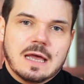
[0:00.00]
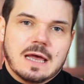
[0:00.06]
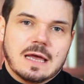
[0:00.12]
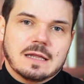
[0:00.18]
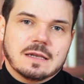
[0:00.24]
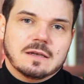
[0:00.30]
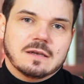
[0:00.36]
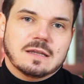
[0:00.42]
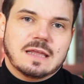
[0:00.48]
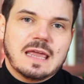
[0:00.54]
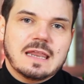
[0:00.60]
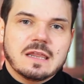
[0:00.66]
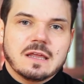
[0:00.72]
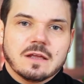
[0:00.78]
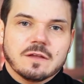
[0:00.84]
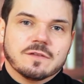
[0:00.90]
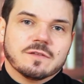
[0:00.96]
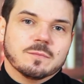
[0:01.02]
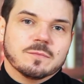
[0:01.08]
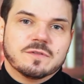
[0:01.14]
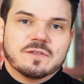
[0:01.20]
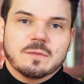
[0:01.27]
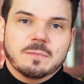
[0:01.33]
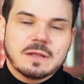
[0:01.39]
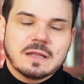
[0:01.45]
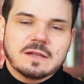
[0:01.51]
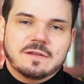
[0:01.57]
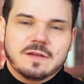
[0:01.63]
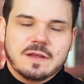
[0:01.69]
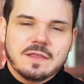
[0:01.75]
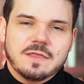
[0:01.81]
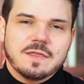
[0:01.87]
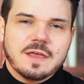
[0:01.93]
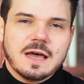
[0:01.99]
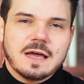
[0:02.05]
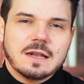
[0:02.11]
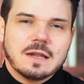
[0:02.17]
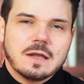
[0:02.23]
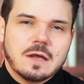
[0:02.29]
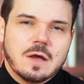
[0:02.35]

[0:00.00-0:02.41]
and gaining some stability in that.